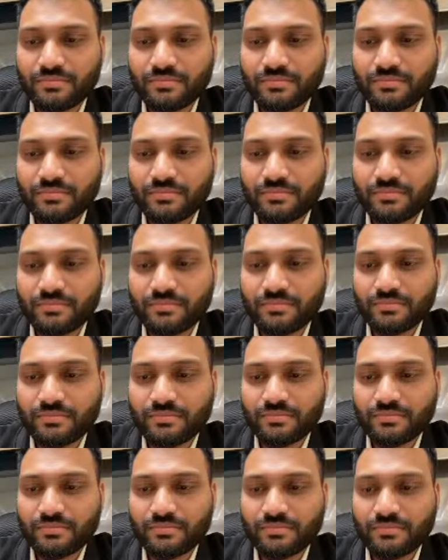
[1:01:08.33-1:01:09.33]
okay,
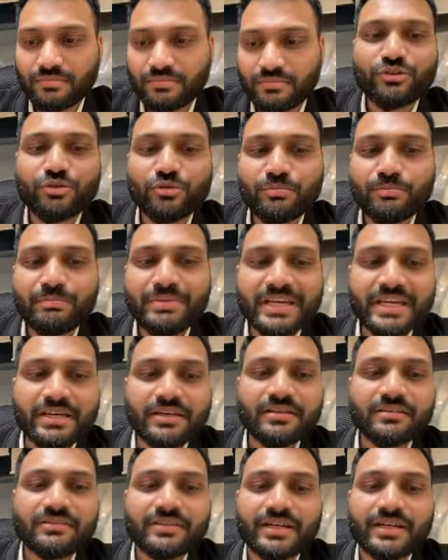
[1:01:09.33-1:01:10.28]
when you do B,